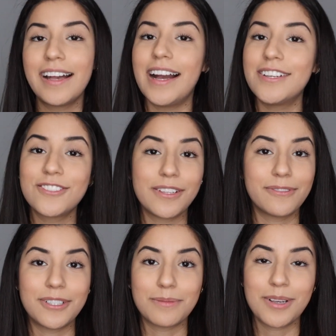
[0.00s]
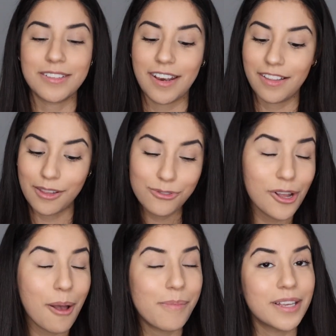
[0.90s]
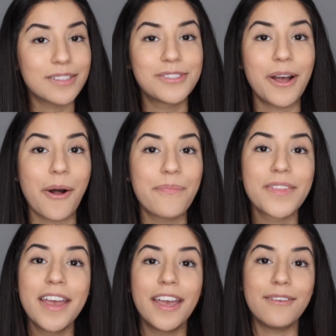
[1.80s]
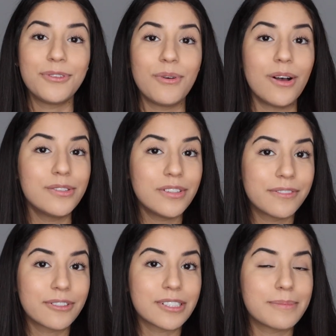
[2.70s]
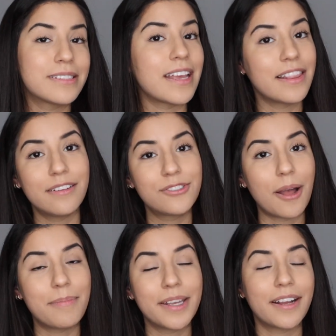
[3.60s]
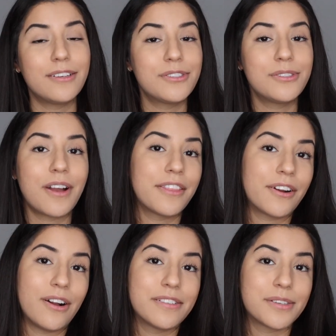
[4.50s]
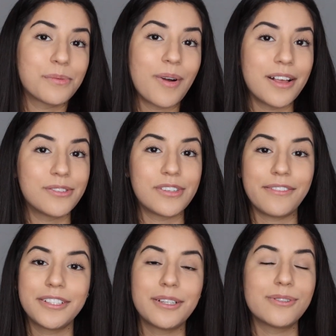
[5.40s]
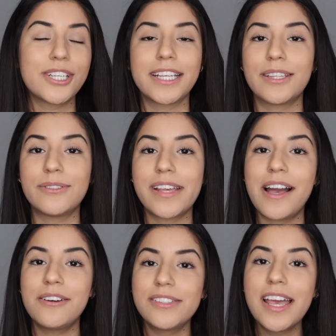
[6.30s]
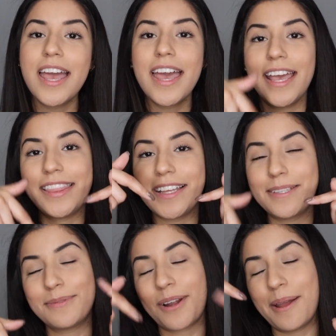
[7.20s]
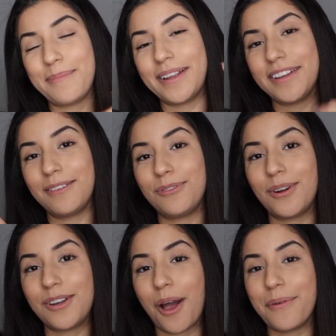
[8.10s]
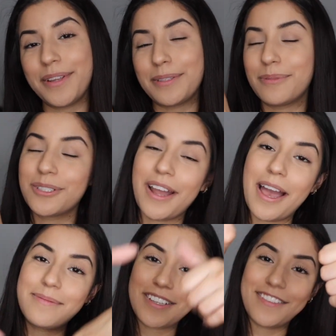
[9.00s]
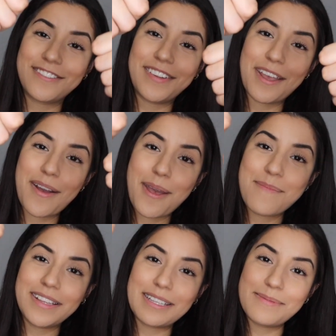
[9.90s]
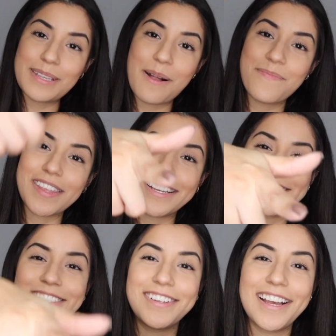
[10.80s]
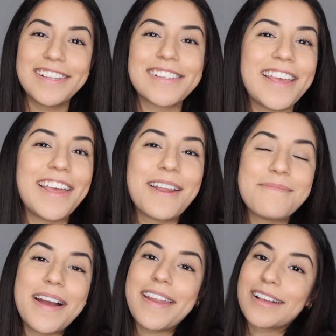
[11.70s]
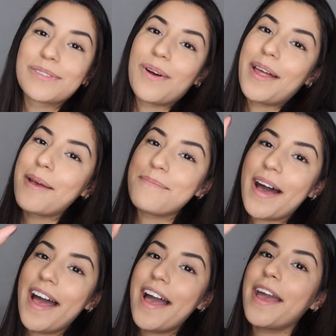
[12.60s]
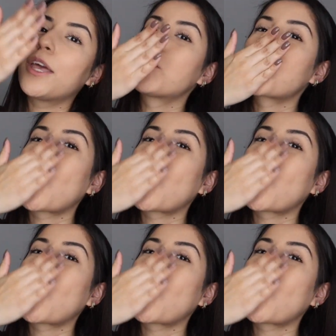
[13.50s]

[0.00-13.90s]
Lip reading: I just love Christmas and I love shopping. So if you also love Christmas and love shopping, I also do other hauls as well, so definitely go check those out. Hit that subscribe button if you are not already subscribed. Give this video a big thumbs up, and I'll see you guys in my next one. Bye!